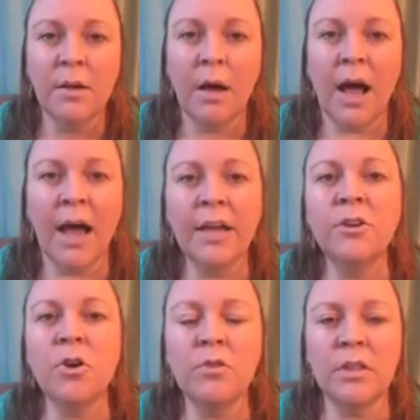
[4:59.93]
I
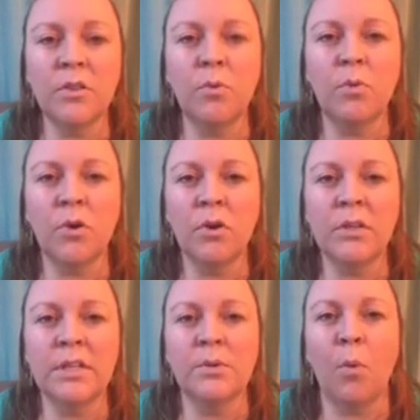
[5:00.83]
know that the
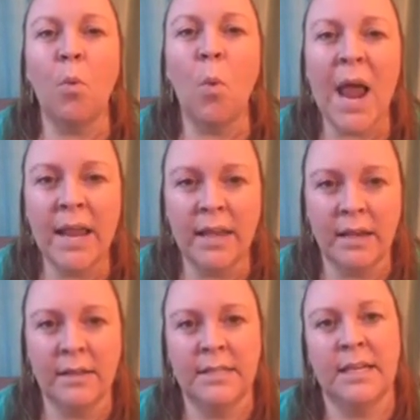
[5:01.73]
world is
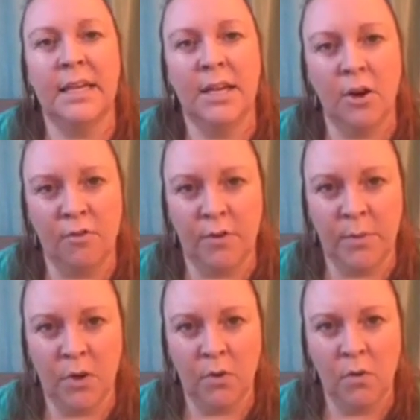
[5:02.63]
waiting to hear from
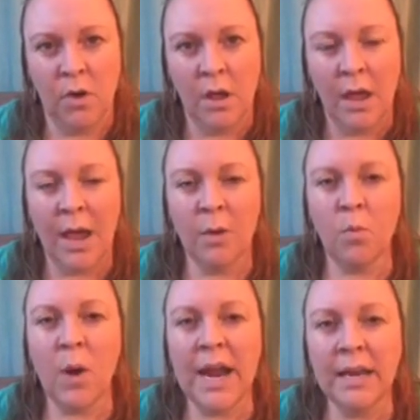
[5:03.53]
you
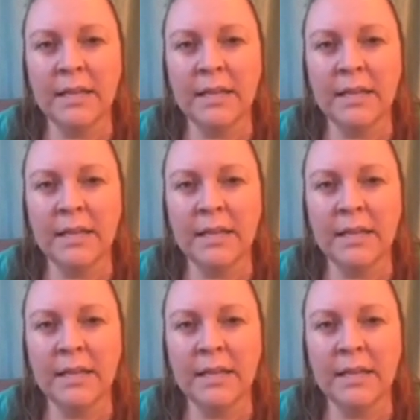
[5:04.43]
and waiting